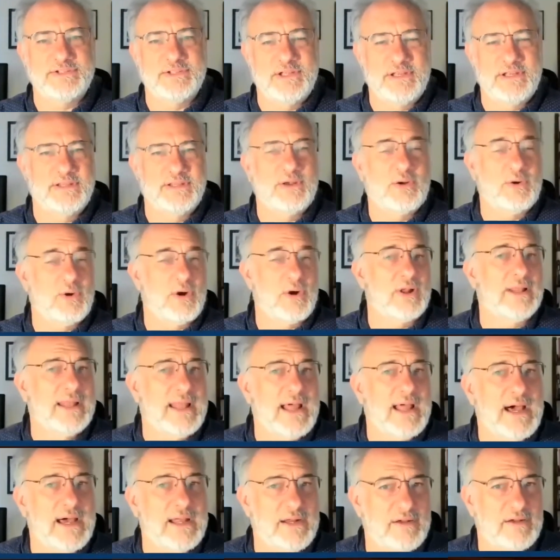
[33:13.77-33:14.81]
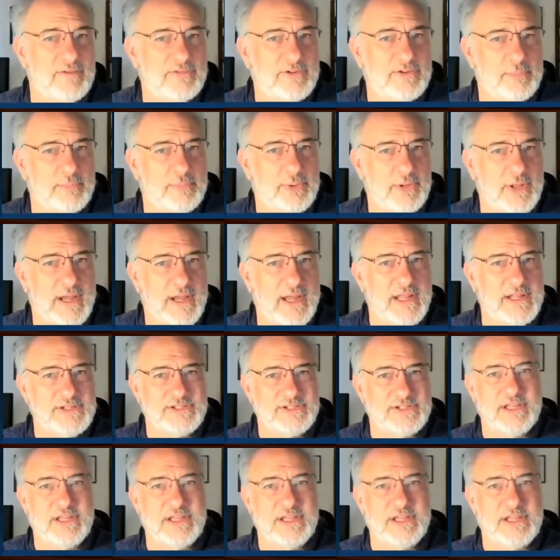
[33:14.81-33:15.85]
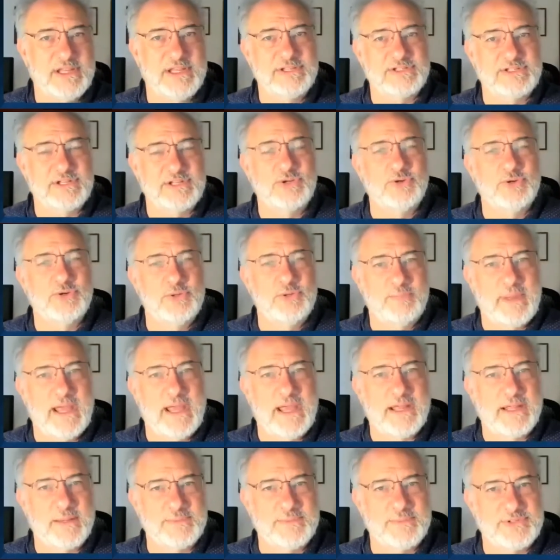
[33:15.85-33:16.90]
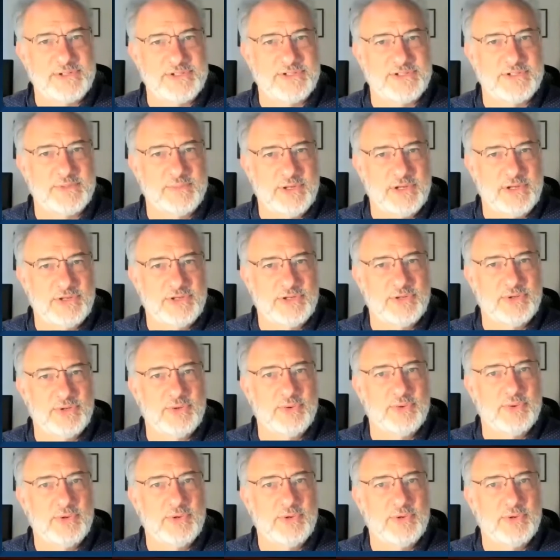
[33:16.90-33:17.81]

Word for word: there are a lot of compliance things that a good backup system can do